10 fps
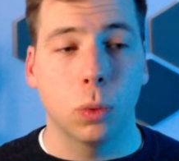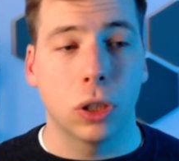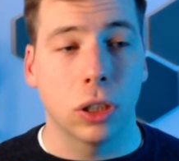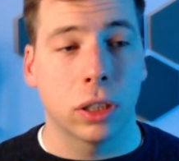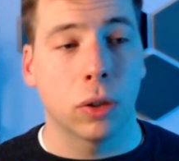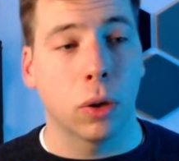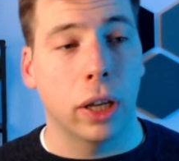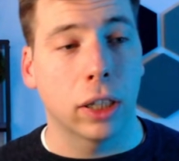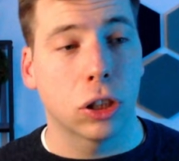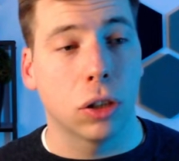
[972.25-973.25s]
which is a
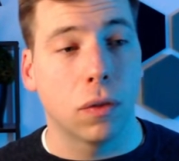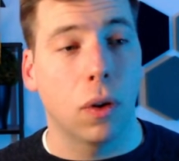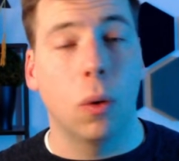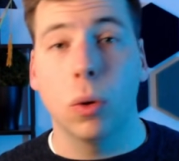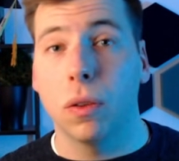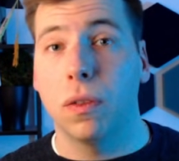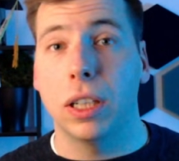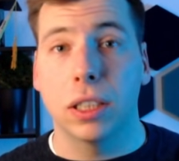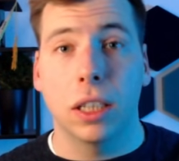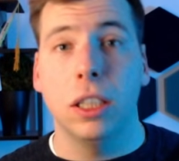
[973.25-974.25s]
collection of all the
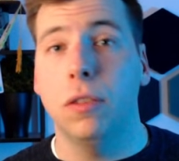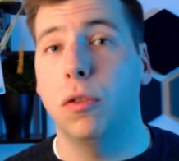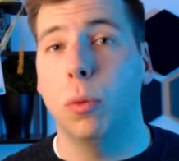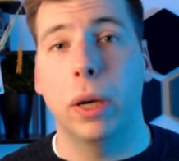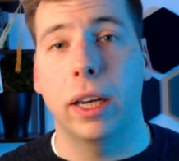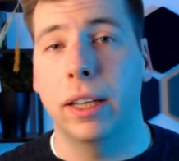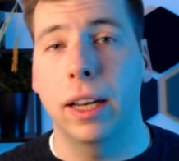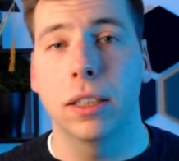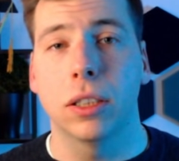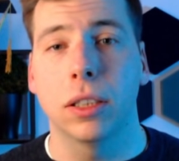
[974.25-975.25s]
things I need for my
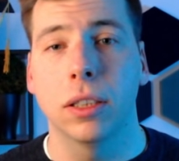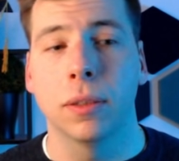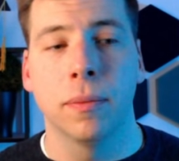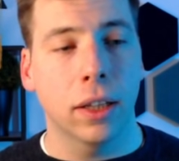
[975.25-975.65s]
analysis.